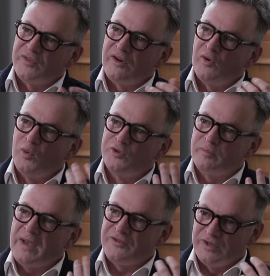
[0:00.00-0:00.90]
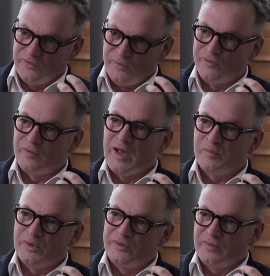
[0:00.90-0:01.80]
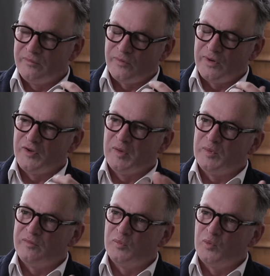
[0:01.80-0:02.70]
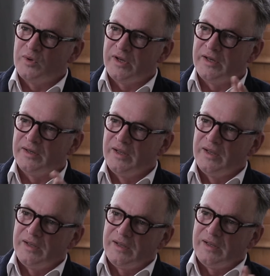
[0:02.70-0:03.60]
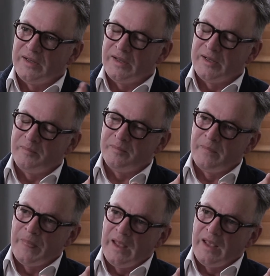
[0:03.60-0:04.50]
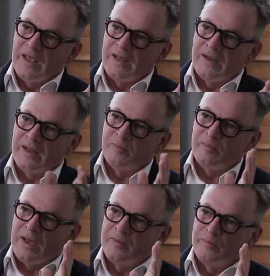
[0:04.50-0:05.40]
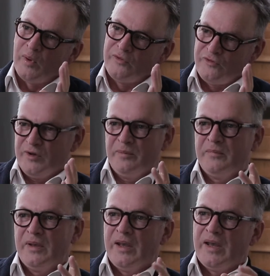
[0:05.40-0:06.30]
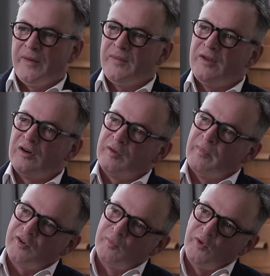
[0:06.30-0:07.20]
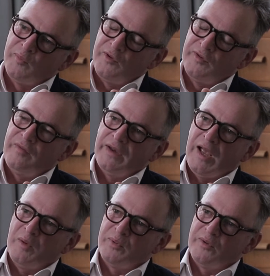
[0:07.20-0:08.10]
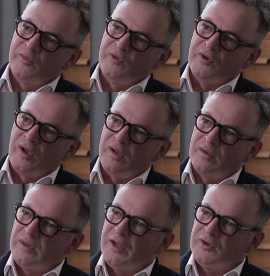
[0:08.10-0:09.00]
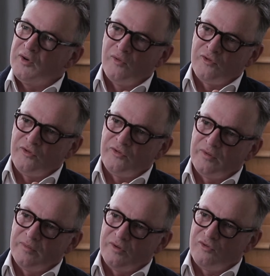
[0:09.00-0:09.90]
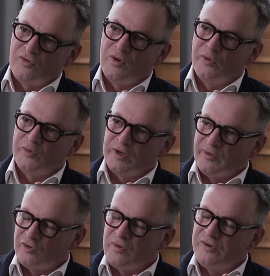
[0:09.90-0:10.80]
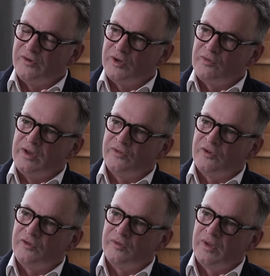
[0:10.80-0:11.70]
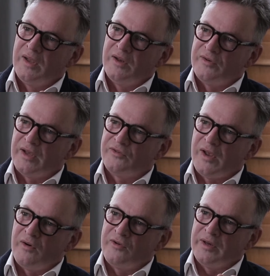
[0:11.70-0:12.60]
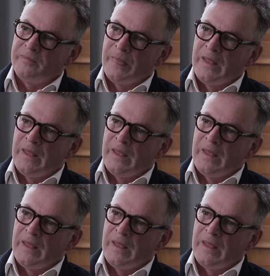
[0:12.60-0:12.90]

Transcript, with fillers: And there are automatic sorts of output, for example, for walking and posture. And then there are much more specific outputs which are under conscious control to a much greater degree, such as dexterity.